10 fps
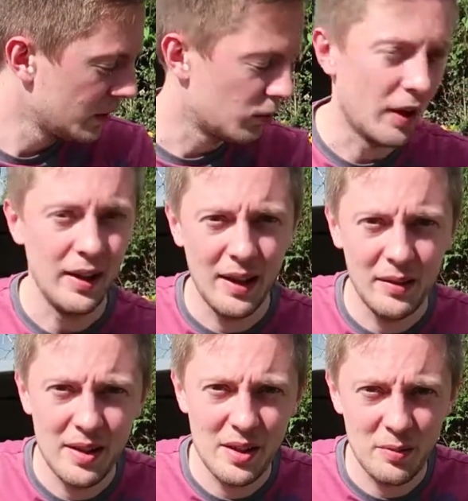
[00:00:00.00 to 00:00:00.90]
right now
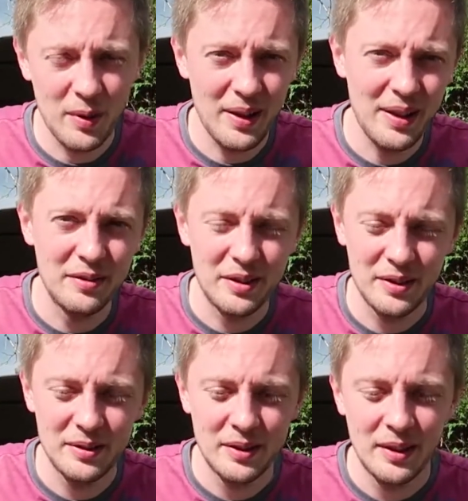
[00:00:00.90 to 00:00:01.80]
this is what I have.
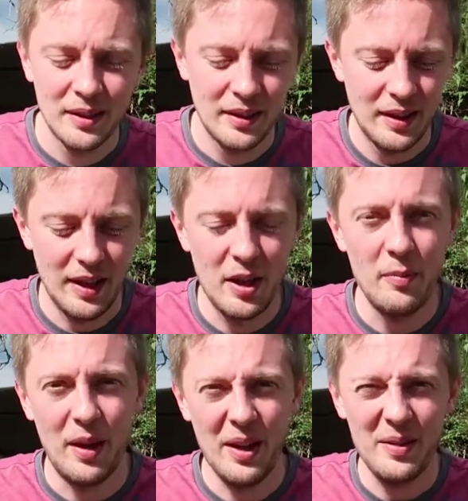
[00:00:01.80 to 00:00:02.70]

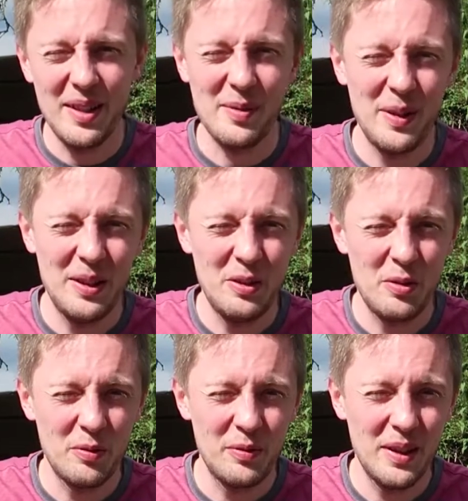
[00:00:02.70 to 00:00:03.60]
I hope that's been a
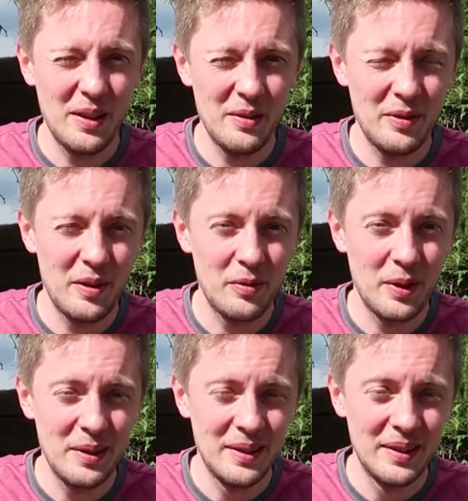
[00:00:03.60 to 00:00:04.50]
useful video for
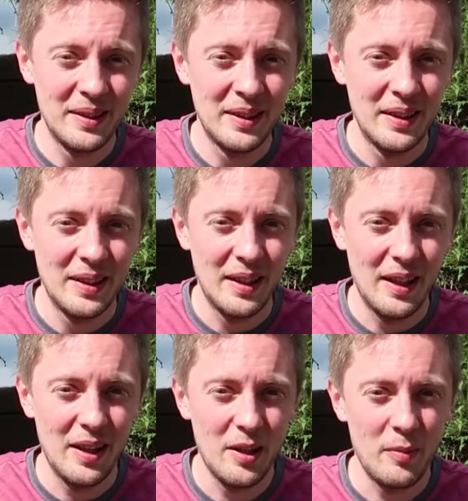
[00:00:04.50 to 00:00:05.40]
everyone.
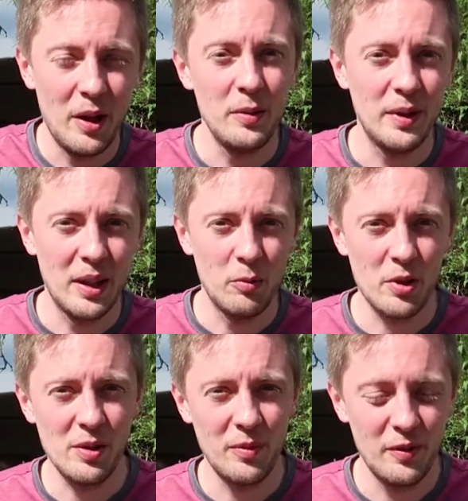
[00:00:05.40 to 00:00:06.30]
I hope you keep
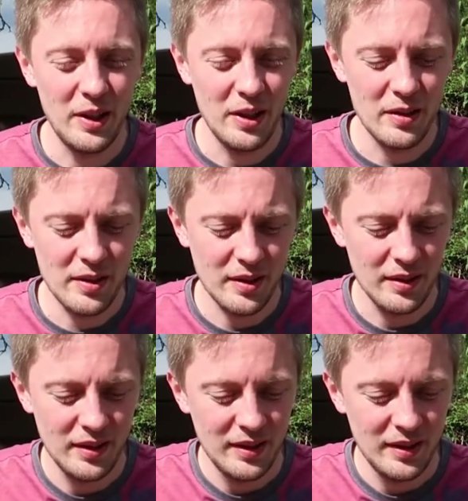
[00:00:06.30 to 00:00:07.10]
watching my videos.